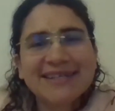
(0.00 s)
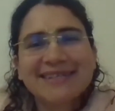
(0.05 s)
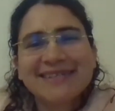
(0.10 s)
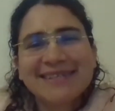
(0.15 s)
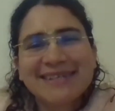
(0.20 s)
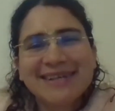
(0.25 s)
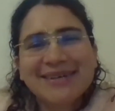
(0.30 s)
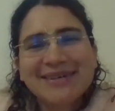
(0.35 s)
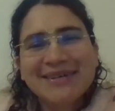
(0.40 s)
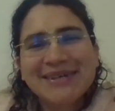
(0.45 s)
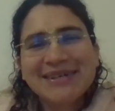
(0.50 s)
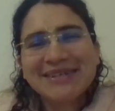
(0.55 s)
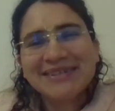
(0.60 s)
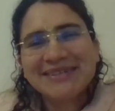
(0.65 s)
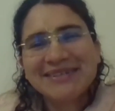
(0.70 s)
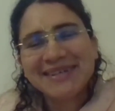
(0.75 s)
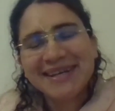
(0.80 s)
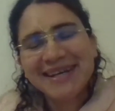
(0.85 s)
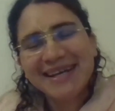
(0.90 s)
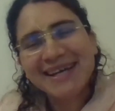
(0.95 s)
you know?
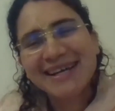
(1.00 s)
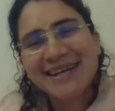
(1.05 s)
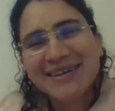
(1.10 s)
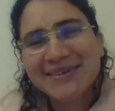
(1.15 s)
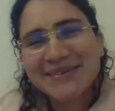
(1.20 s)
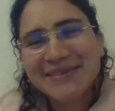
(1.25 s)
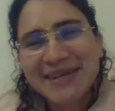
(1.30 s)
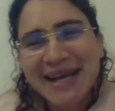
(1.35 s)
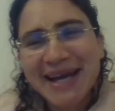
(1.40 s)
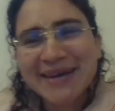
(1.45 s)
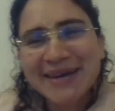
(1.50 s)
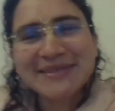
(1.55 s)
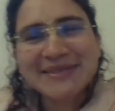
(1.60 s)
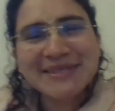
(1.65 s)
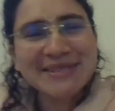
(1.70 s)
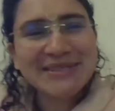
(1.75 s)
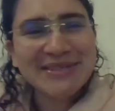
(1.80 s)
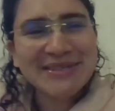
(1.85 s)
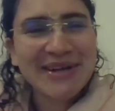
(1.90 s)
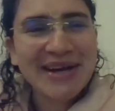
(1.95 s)
We have
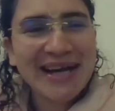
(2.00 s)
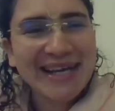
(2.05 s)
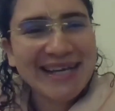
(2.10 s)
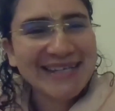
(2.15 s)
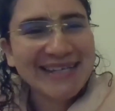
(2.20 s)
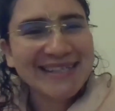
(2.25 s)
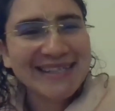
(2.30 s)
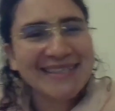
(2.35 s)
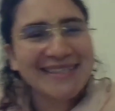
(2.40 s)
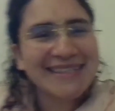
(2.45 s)
to try.